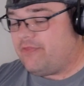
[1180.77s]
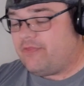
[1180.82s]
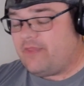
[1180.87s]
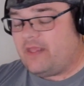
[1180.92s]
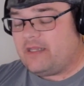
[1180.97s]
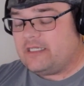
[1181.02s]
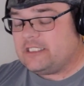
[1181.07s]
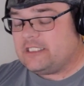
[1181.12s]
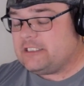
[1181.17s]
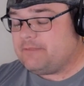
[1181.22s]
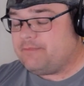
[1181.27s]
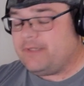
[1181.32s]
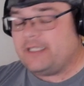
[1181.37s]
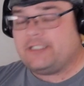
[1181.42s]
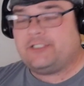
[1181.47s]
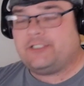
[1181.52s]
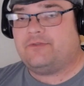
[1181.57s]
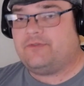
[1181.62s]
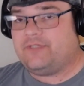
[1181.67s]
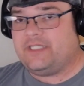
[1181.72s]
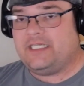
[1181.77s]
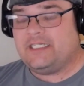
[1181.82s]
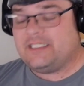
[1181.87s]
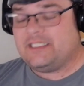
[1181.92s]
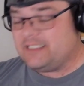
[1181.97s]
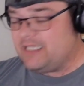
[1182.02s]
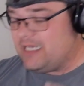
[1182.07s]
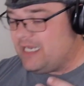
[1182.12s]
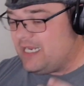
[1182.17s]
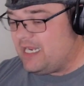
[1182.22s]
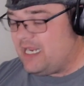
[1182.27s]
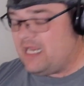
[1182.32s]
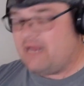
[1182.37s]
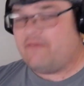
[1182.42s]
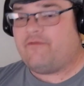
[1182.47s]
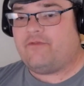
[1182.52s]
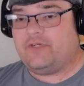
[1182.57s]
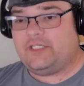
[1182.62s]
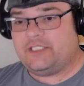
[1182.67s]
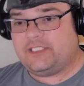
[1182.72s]
Special thanks to
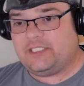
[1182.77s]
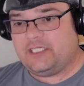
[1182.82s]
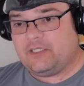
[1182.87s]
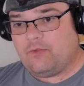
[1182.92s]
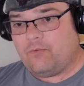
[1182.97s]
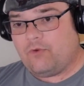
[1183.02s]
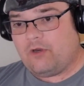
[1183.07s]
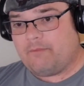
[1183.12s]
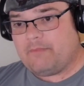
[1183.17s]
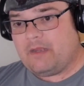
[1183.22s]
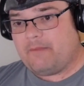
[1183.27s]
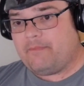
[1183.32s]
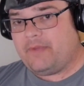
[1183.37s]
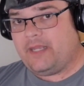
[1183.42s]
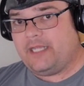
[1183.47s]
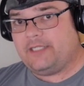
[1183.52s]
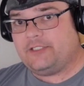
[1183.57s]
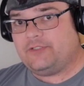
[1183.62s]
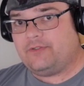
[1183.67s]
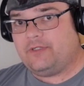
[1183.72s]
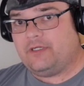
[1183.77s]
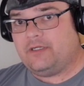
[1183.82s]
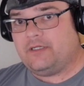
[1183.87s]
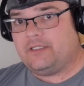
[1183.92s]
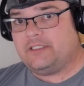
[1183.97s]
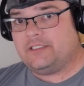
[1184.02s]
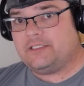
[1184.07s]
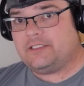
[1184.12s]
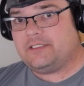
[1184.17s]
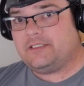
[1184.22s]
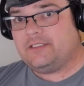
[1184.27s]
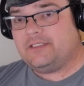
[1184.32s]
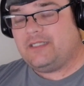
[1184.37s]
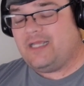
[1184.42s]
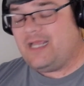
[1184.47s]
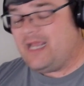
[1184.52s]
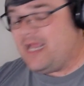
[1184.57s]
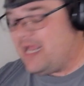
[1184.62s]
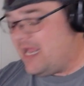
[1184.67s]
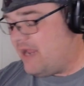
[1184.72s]
every single one of my Patreons,
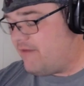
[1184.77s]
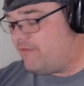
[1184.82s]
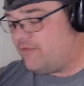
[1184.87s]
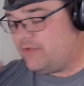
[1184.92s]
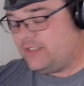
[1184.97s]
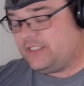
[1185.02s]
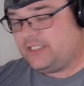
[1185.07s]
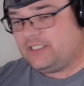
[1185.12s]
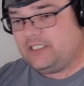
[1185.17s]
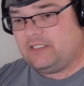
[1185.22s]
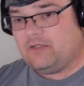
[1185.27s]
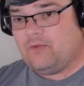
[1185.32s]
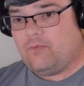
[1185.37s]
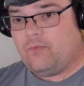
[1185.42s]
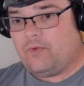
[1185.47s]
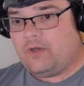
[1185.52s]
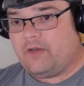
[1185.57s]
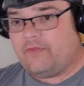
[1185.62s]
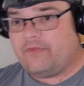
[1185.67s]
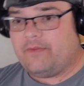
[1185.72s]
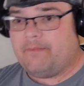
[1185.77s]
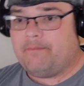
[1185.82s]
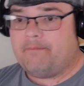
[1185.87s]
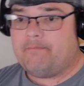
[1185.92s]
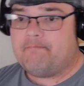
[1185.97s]
every single one of them,